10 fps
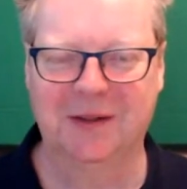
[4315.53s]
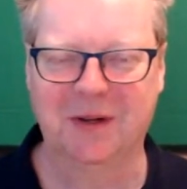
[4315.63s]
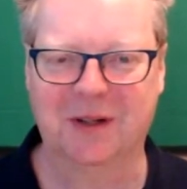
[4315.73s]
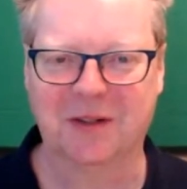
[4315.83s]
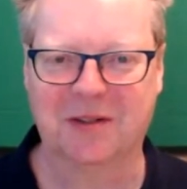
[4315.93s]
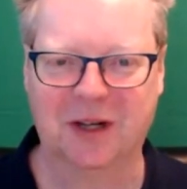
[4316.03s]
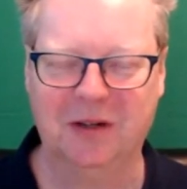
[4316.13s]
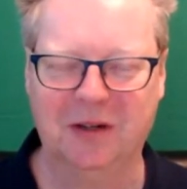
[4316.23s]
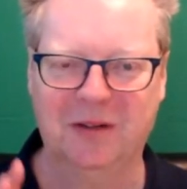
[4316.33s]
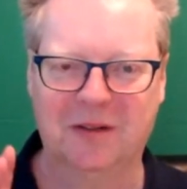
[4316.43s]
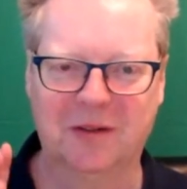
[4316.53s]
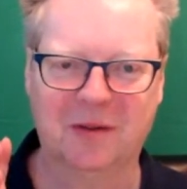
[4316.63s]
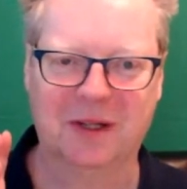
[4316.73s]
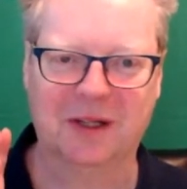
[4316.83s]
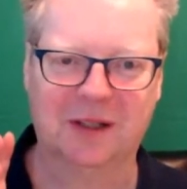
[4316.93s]
all our
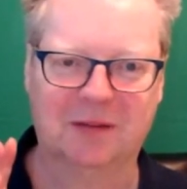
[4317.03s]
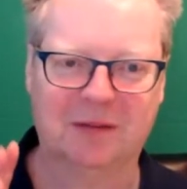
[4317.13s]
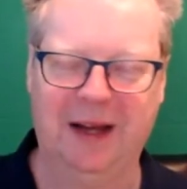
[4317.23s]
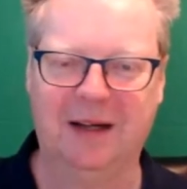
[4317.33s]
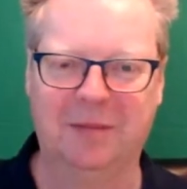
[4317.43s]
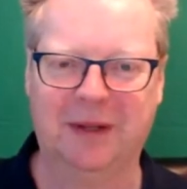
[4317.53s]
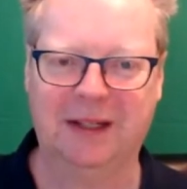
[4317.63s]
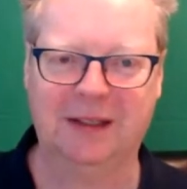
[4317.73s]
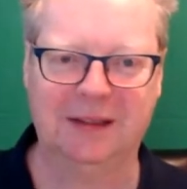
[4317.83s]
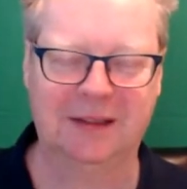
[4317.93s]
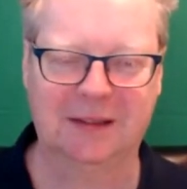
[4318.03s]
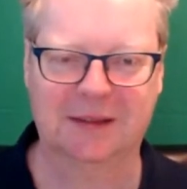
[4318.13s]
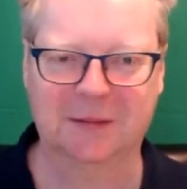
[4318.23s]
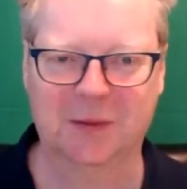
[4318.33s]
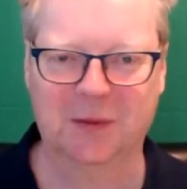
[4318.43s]
drones, all our
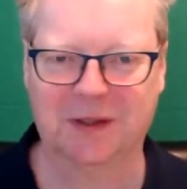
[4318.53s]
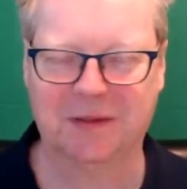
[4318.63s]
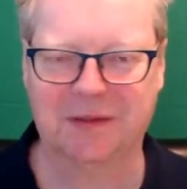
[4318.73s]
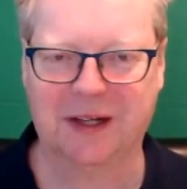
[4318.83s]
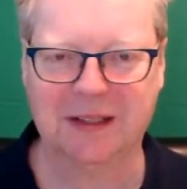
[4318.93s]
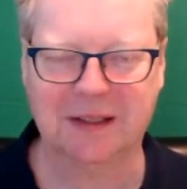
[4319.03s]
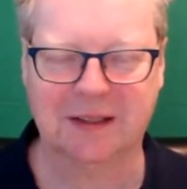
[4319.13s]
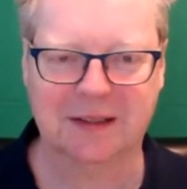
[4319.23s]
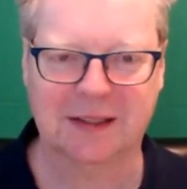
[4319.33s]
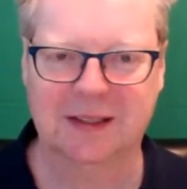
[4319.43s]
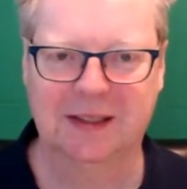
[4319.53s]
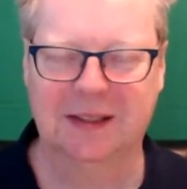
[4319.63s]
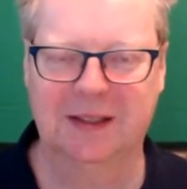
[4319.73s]
airplanes, all our fighters,